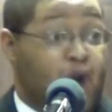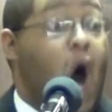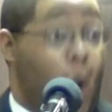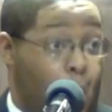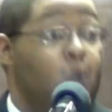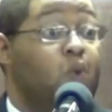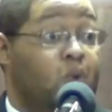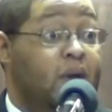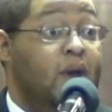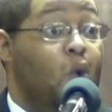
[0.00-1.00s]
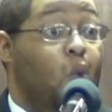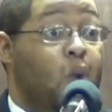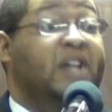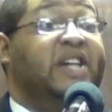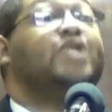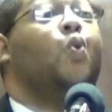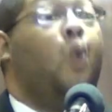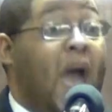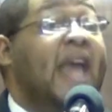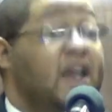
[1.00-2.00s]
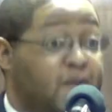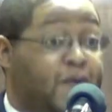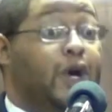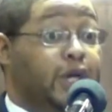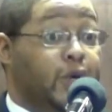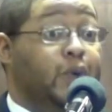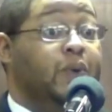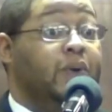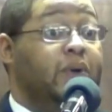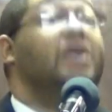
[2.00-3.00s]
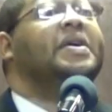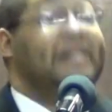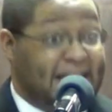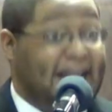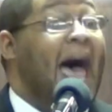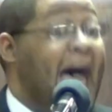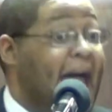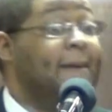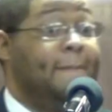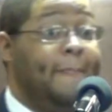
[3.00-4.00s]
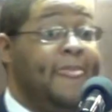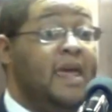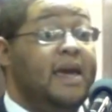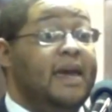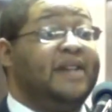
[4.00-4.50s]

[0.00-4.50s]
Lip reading: know we're just waiting for you to die.